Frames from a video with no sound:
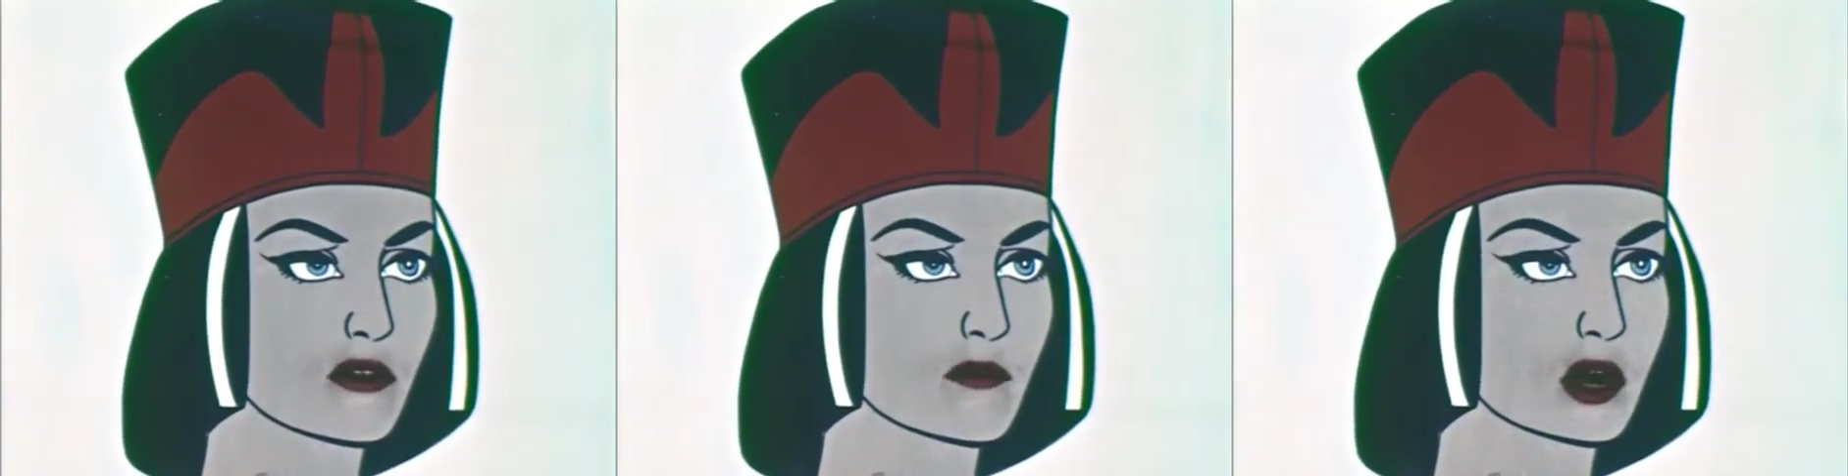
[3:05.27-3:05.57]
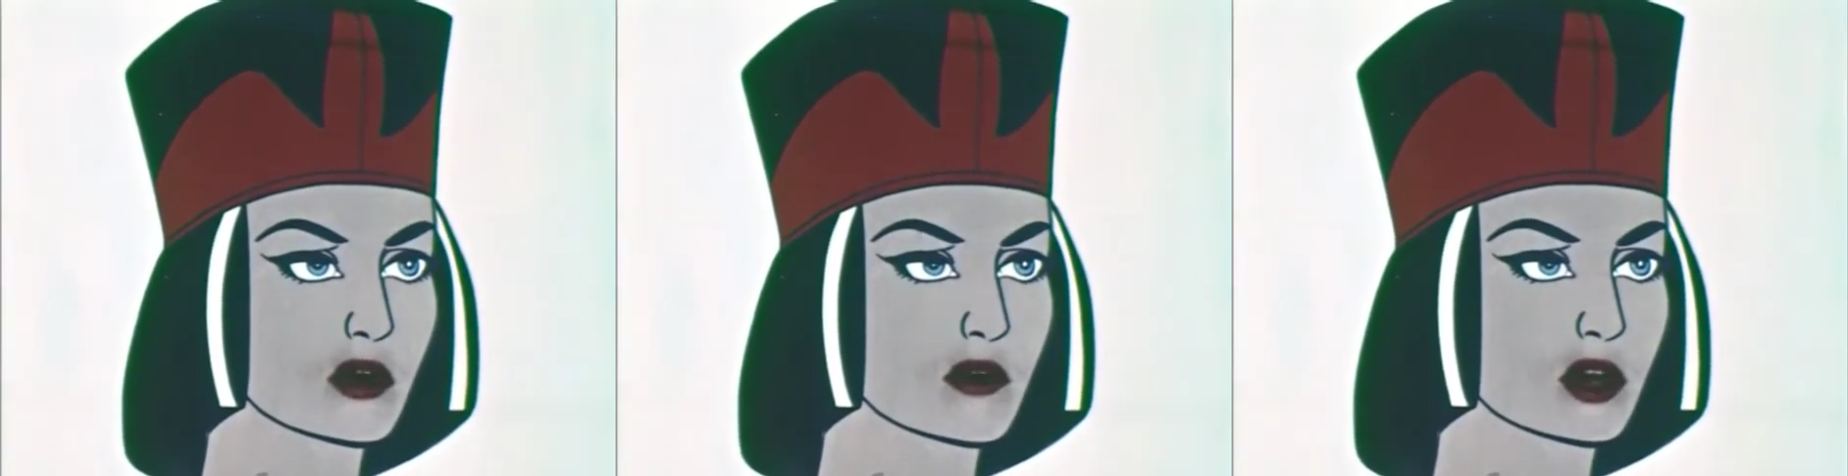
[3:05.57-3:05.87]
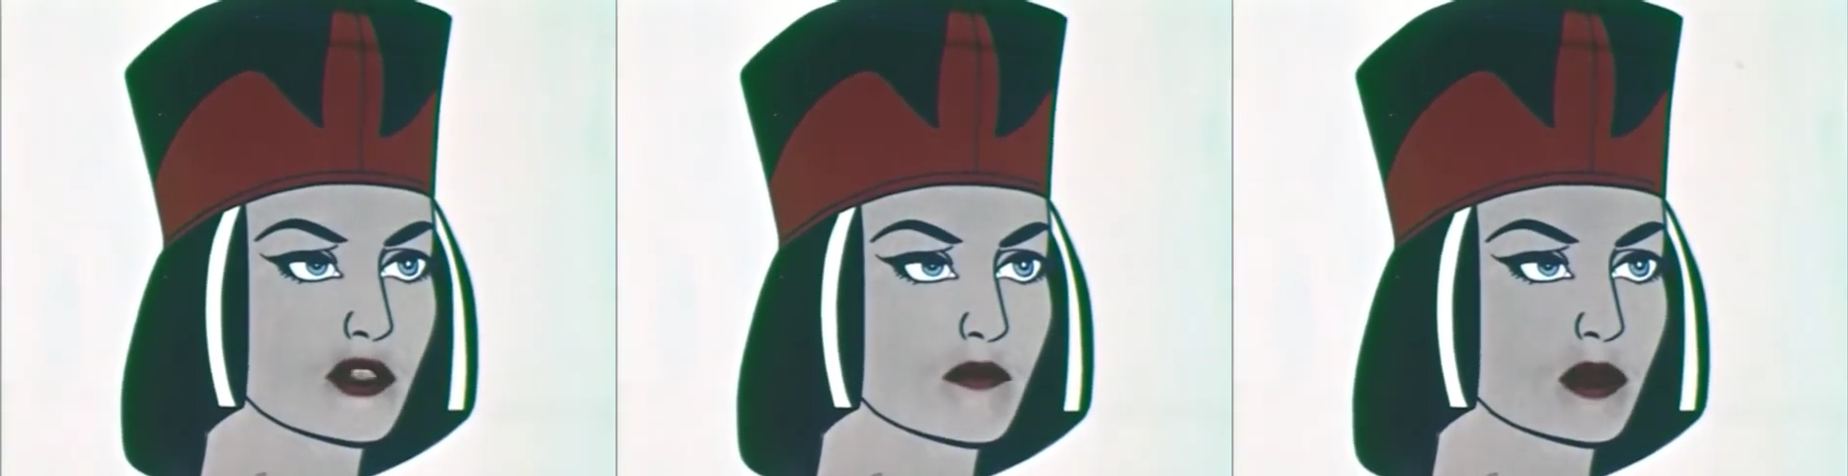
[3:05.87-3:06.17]
the
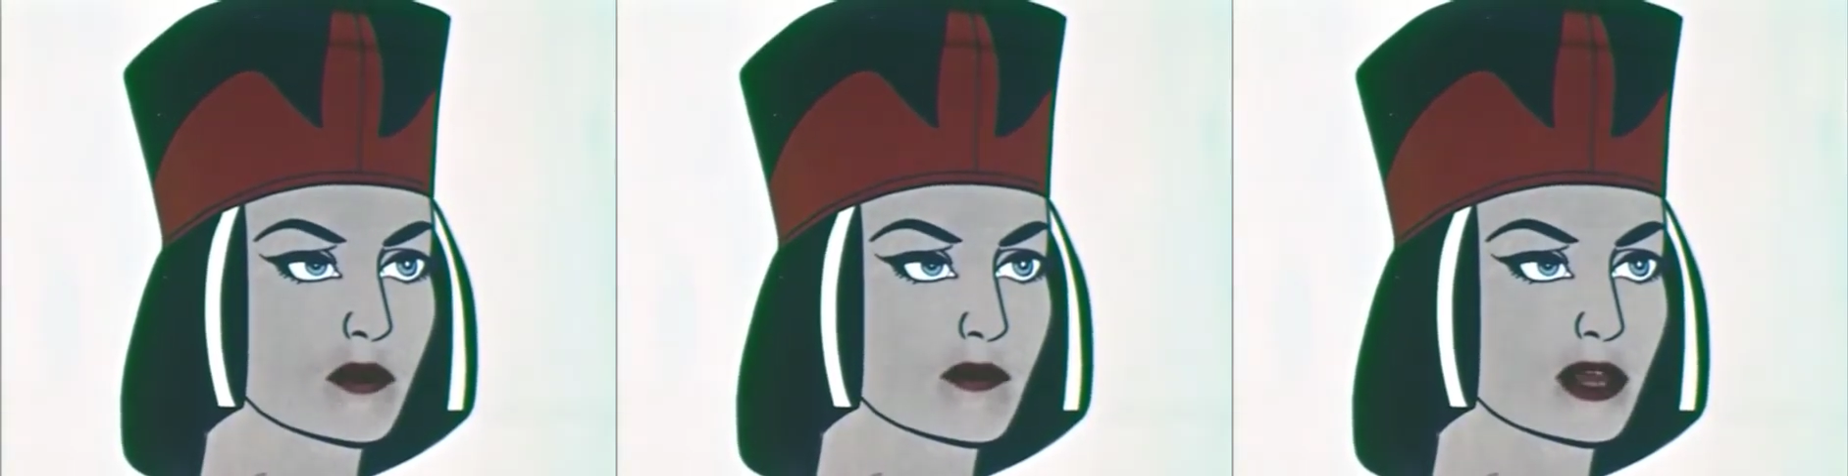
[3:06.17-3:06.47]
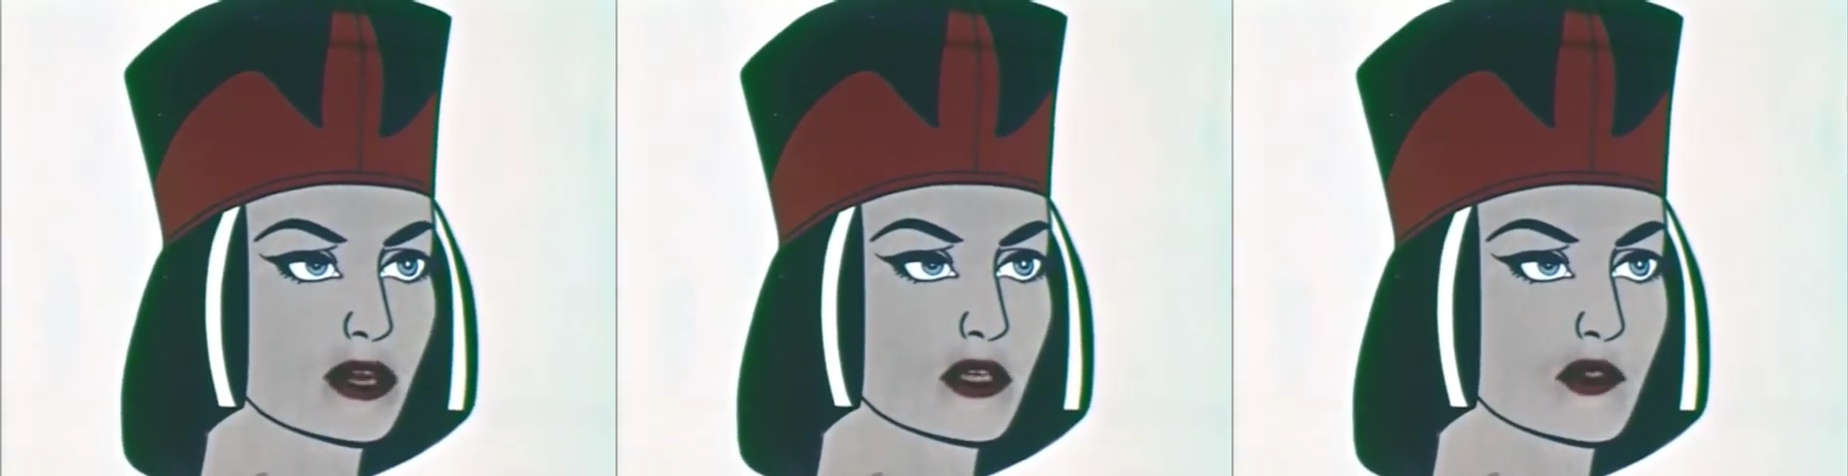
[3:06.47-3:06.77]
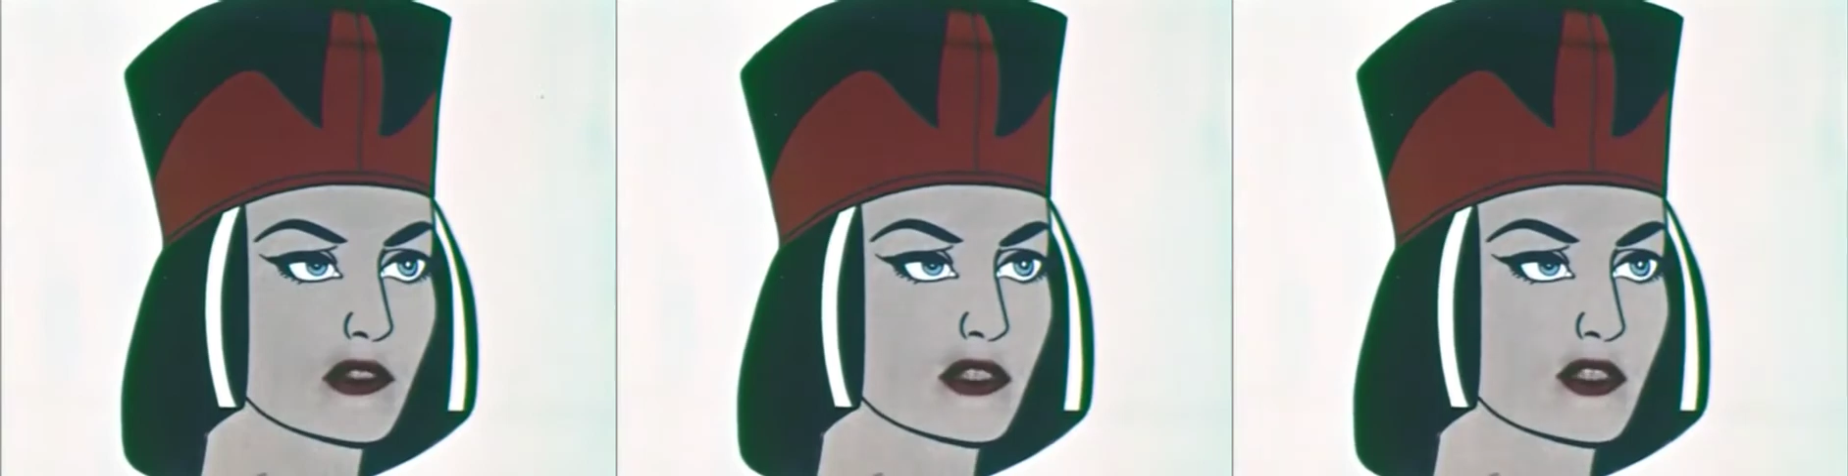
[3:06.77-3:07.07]
Maharaja may be planning
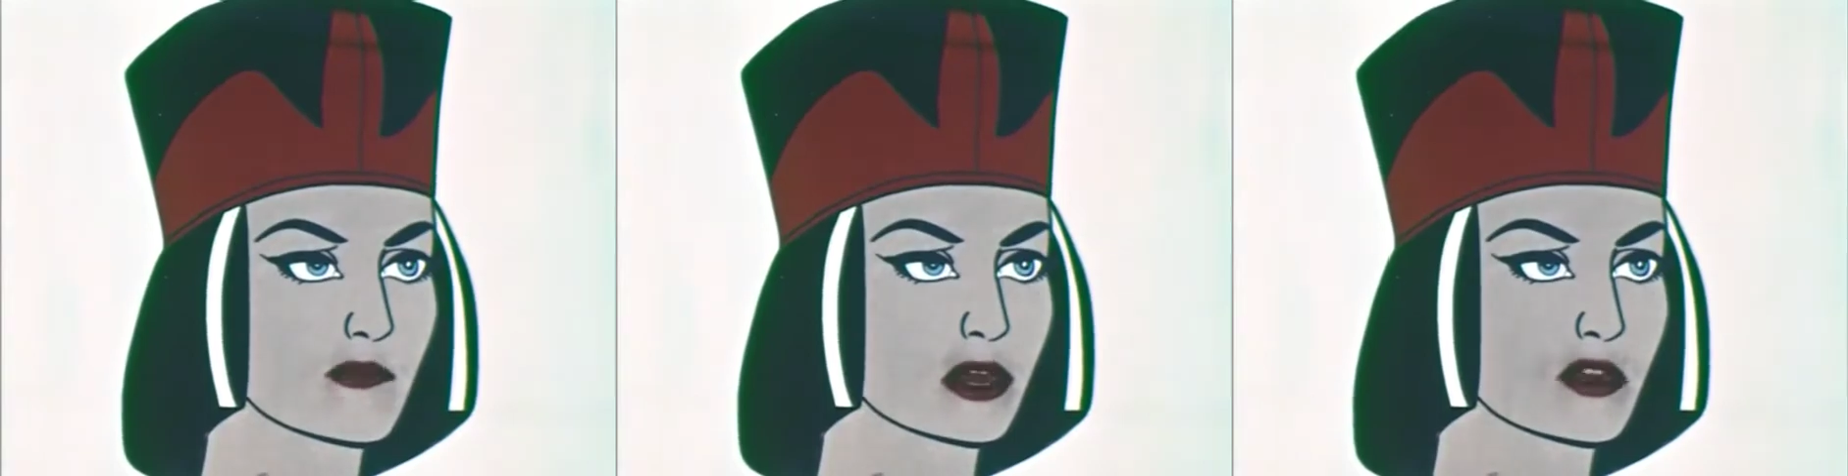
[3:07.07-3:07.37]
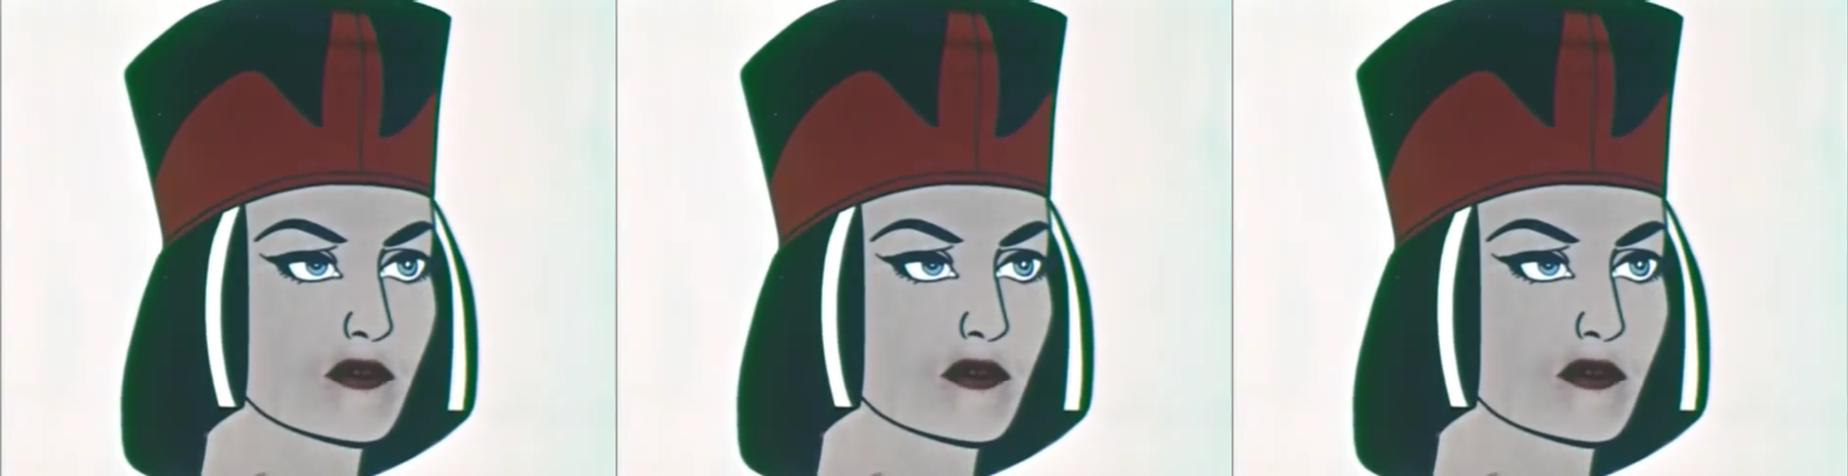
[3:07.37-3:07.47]
to seize my